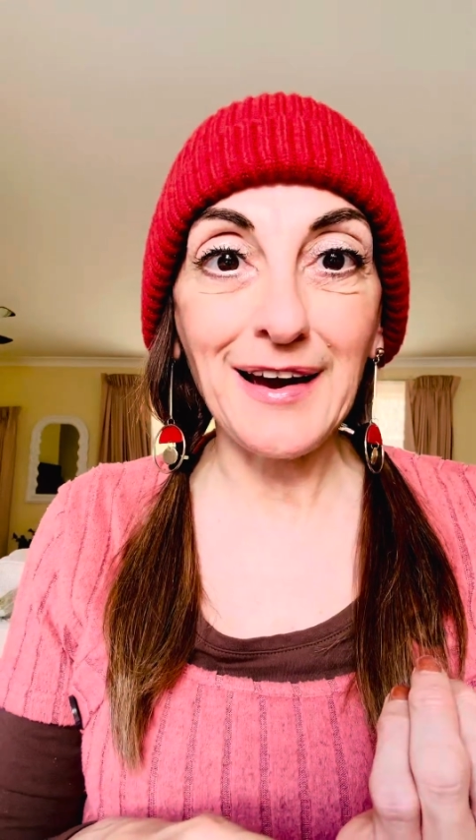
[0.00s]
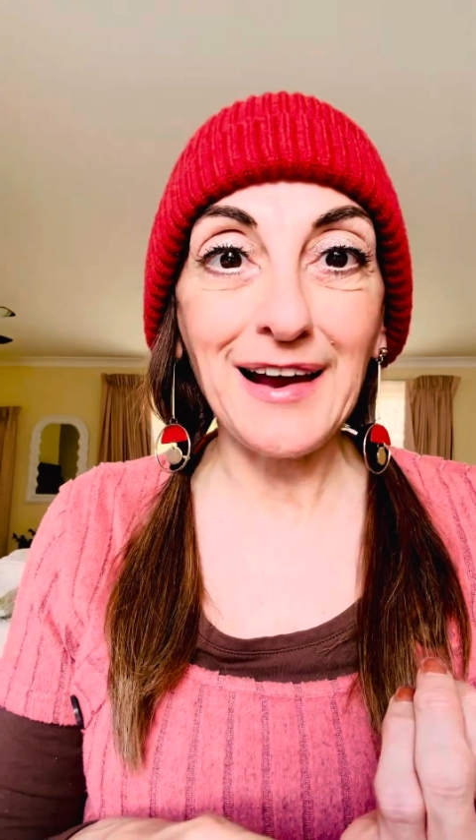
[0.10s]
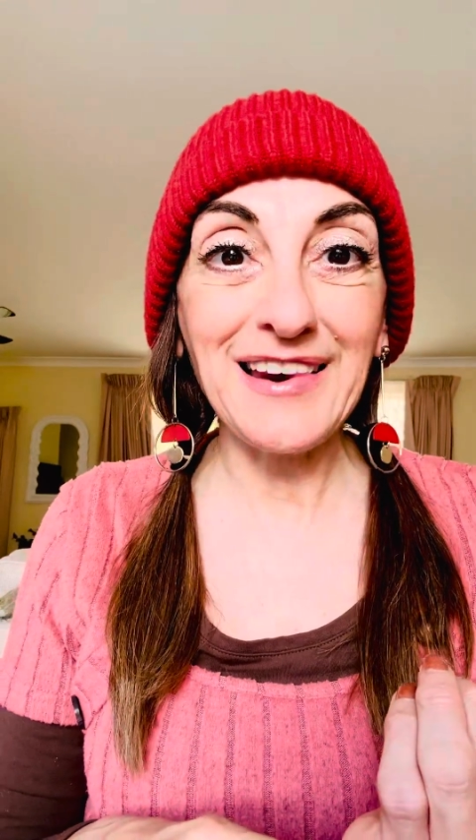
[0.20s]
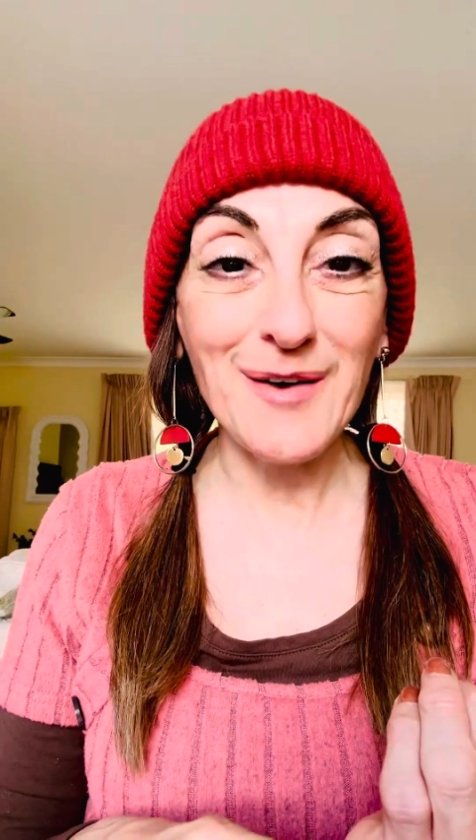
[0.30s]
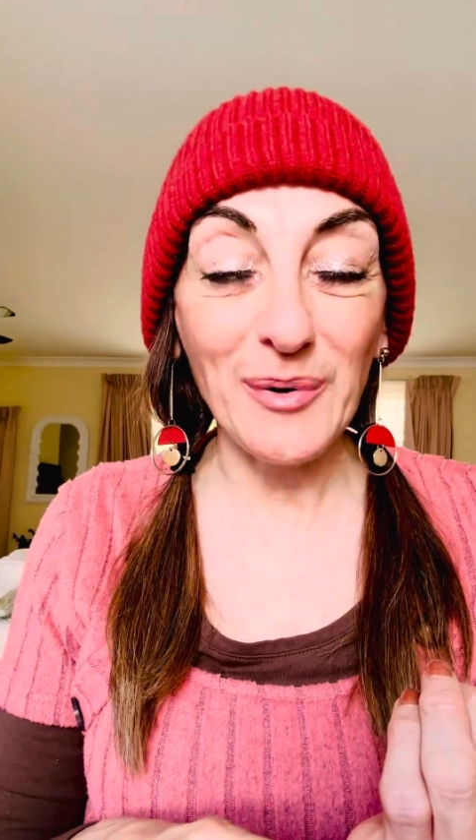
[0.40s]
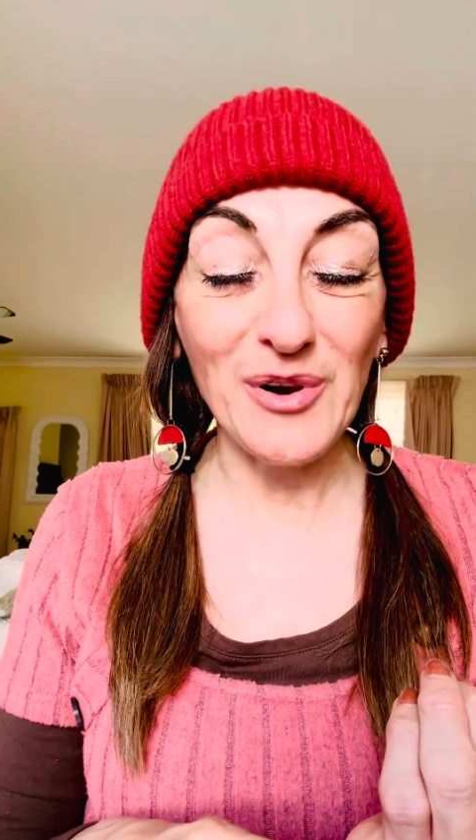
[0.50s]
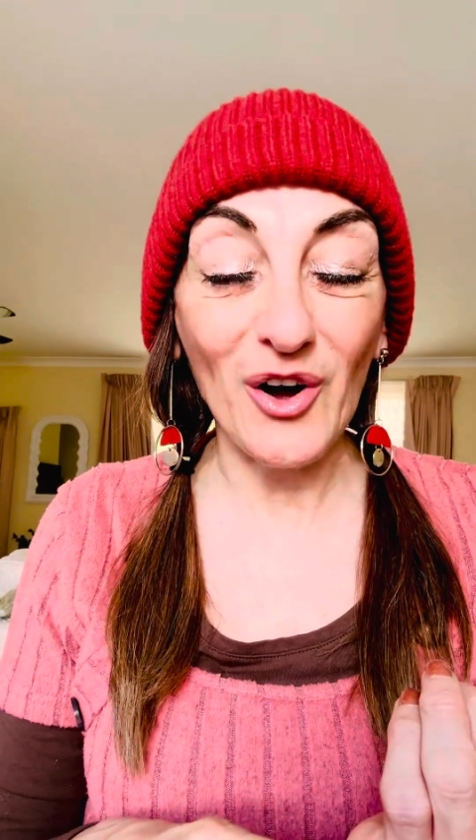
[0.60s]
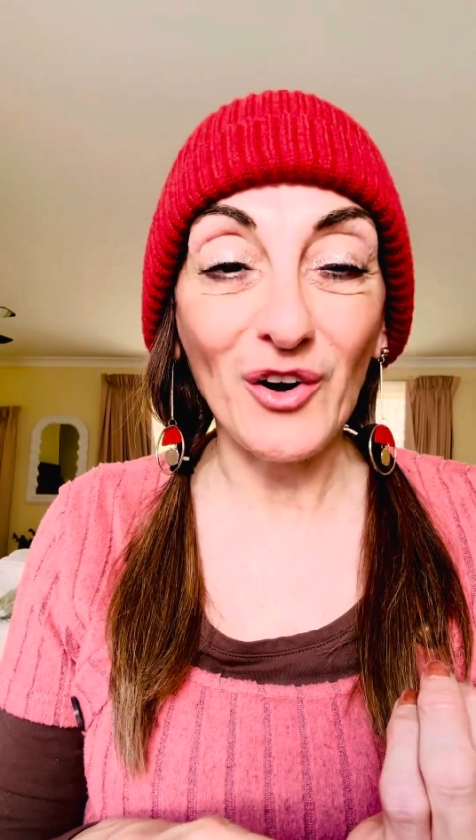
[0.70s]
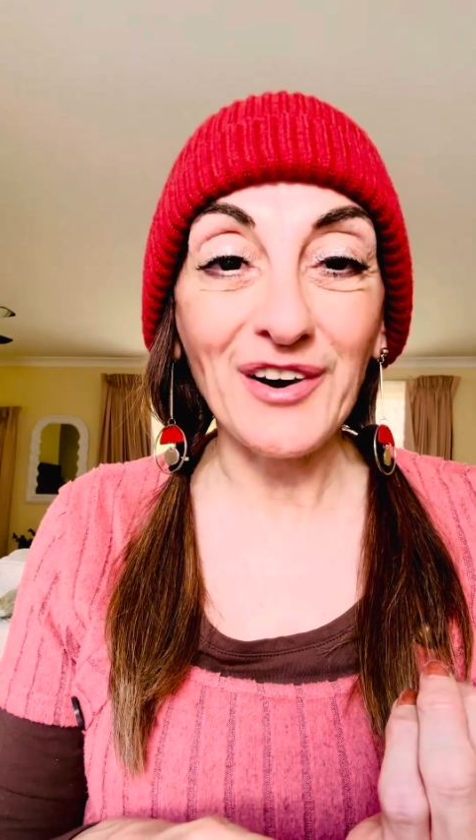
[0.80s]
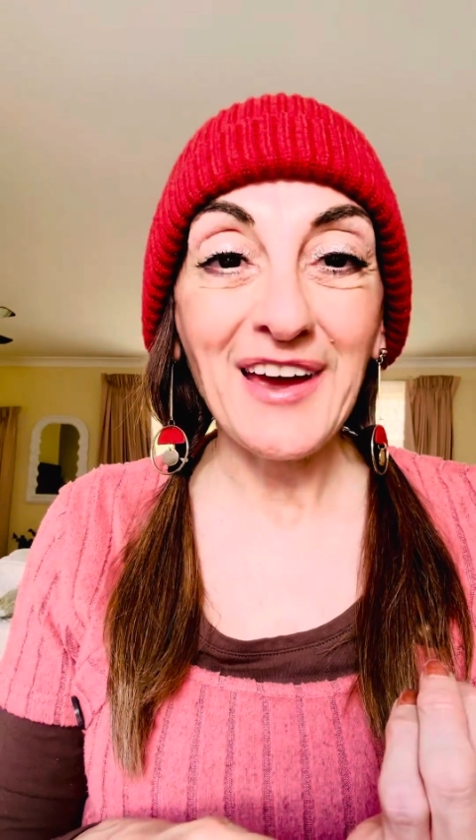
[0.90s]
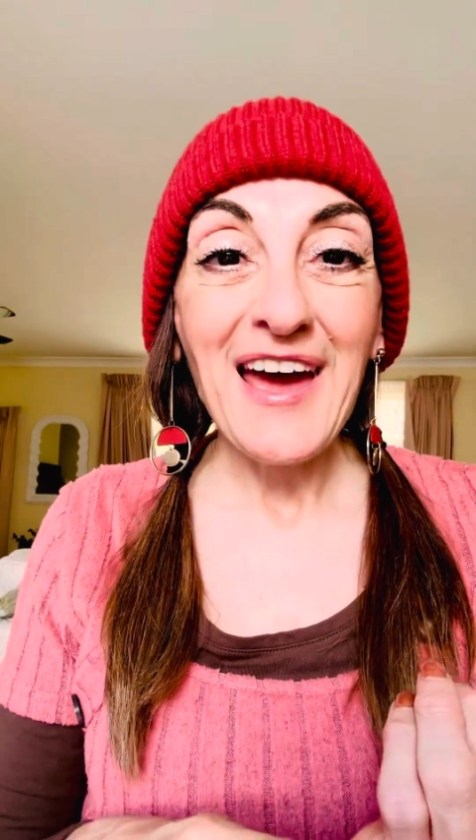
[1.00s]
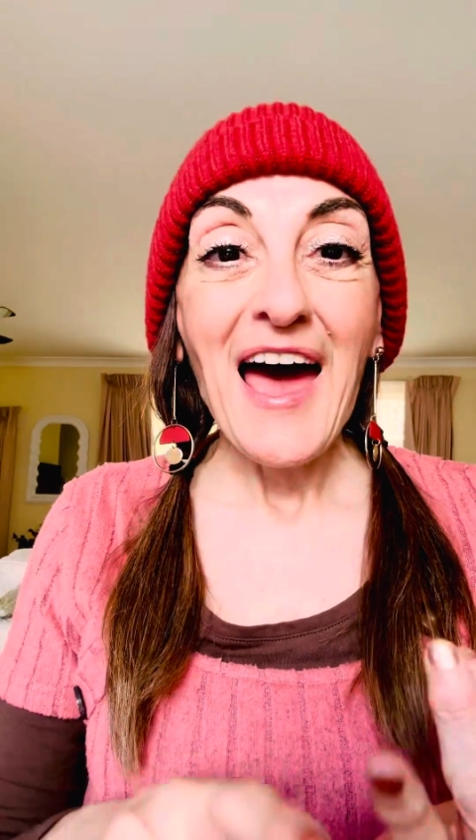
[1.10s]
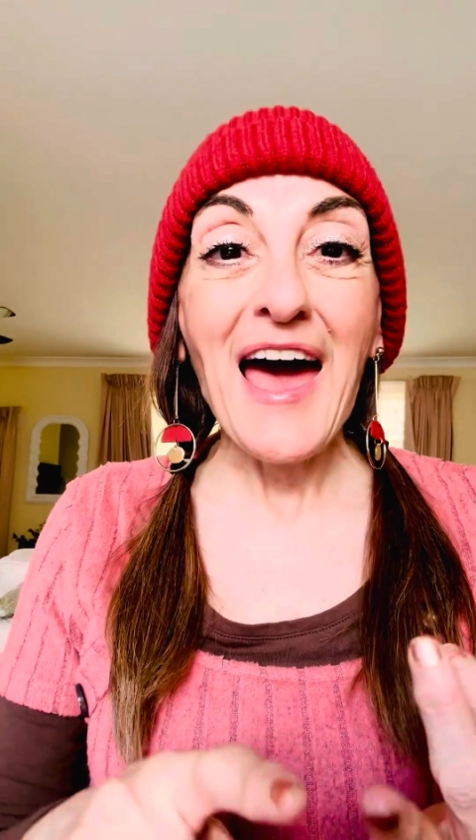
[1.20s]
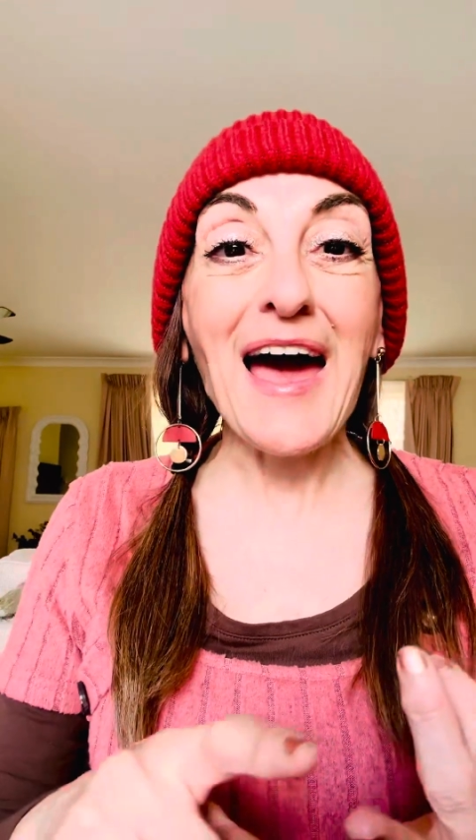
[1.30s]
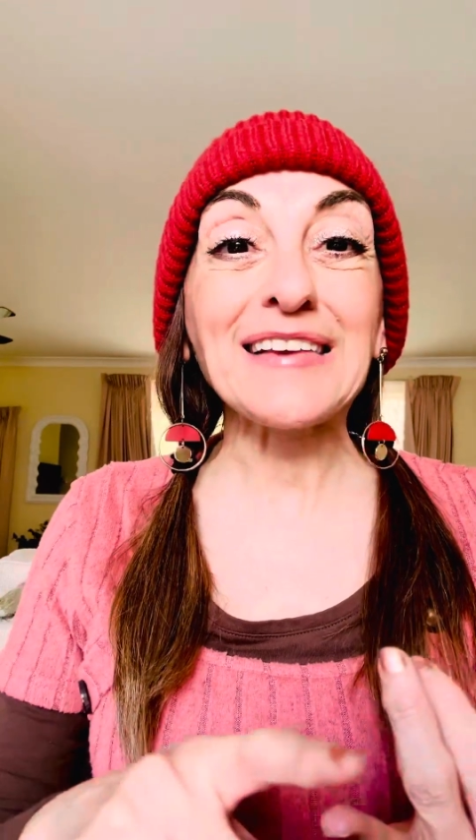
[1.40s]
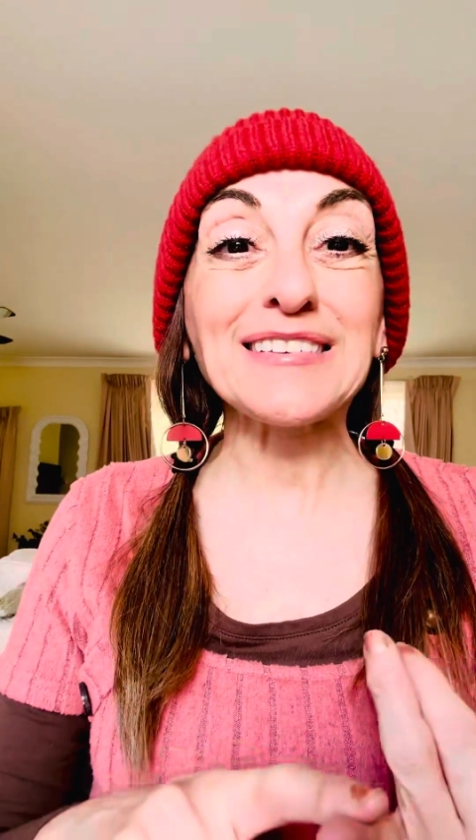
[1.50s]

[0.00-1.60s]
Lebanon. Uh,